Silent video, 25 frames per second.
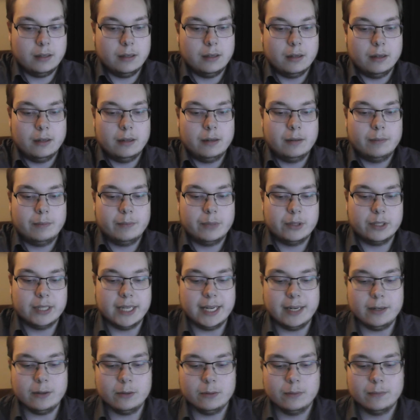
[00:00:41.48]
But
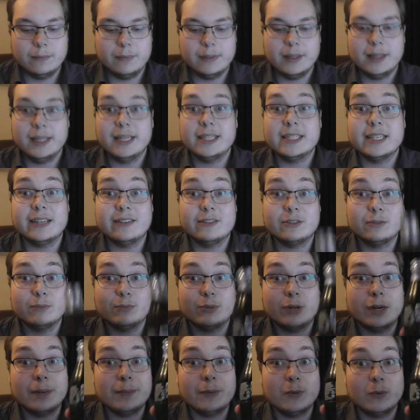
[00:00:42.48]
now, let's have some
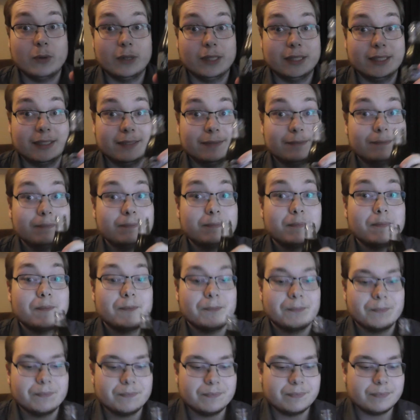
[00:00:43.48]
proper one.
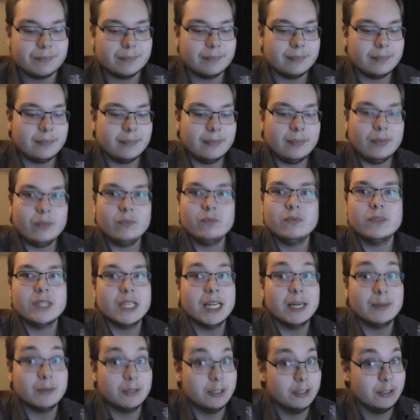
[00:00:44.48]

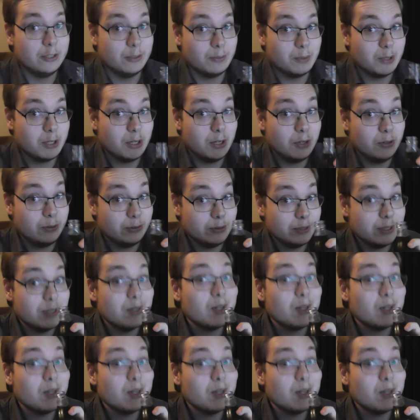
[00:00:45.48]
Time to do some Coke.